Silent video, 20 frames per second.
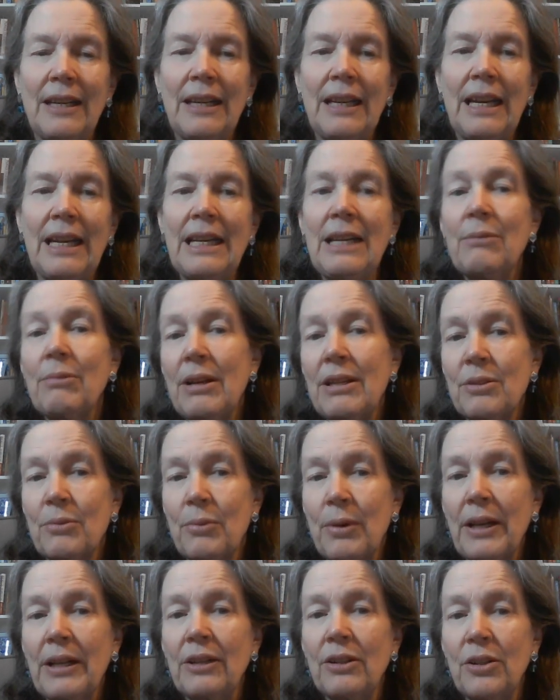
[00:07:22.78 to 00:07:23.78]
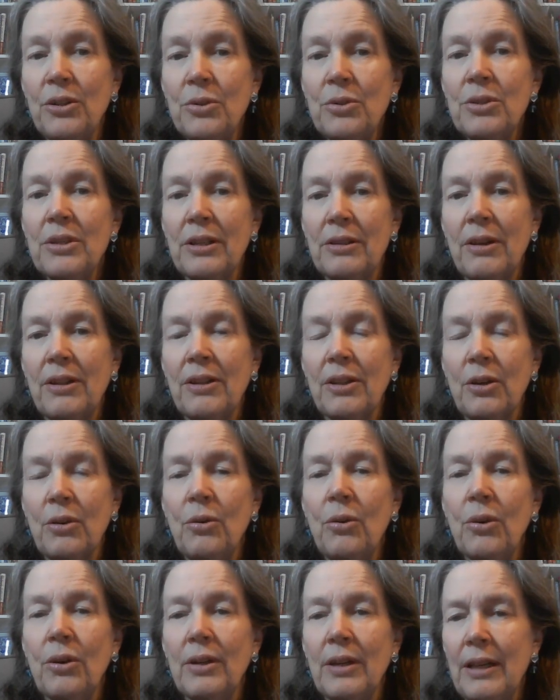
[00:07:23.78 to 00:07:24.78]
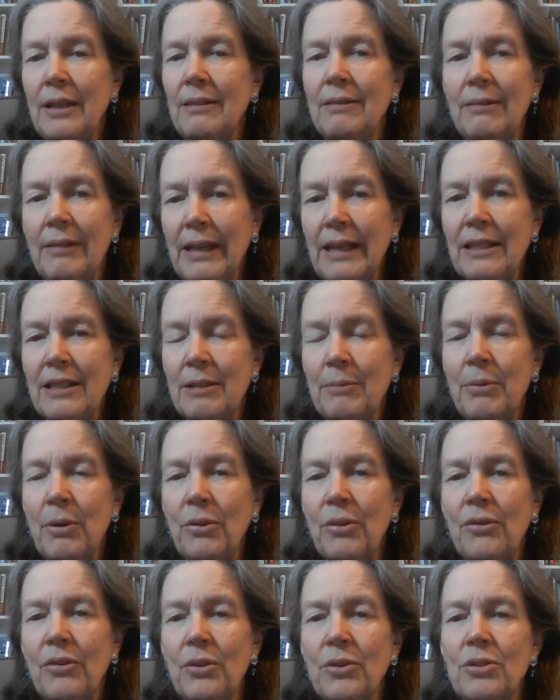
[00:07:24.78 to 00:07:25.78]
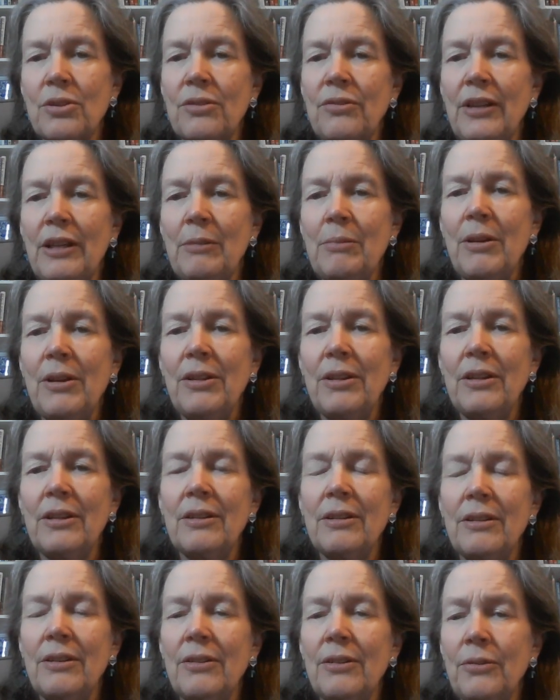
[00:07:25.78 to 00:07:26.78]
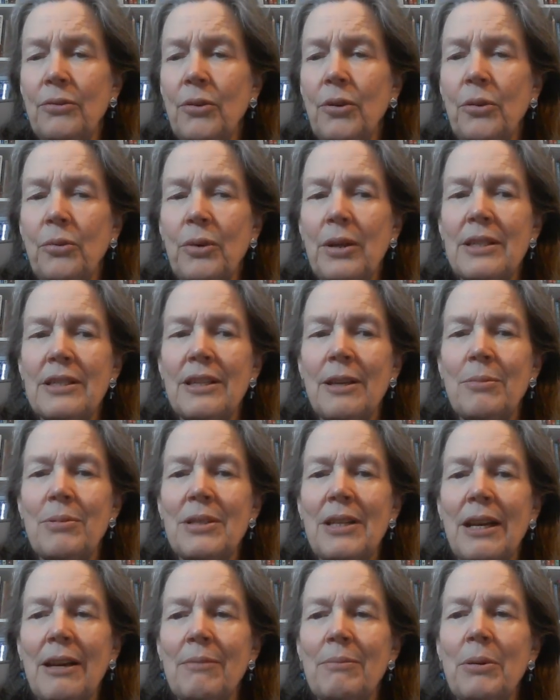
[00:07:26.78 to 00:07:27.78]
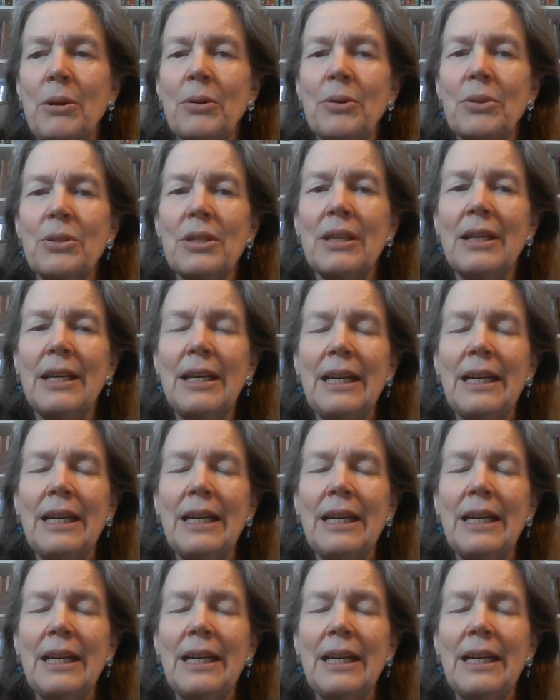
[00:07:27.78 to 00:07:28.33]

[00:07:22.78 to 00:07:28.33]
And he writes a regular newsletter on the court, and links to both of those are available on the Forthright Substack post.